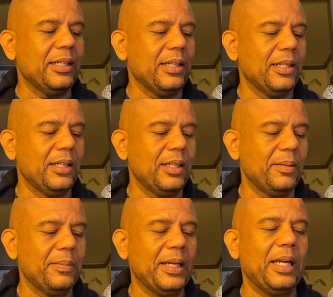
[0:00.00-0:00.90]

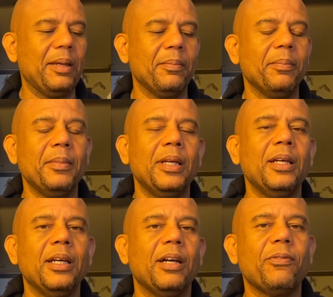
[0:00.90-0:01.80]
I'm
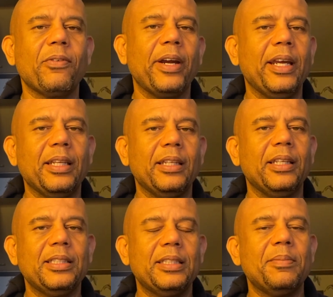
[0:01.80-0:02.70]
afraid that
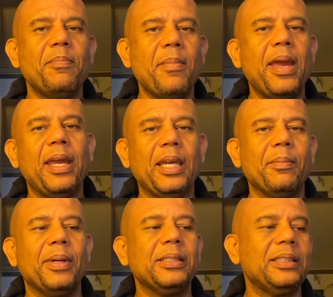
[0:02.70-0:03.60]
this may
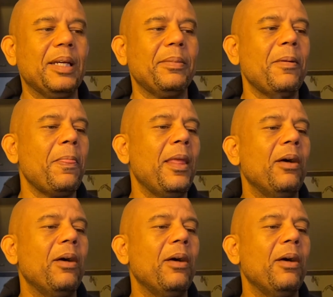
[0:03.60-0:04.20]
get messed up.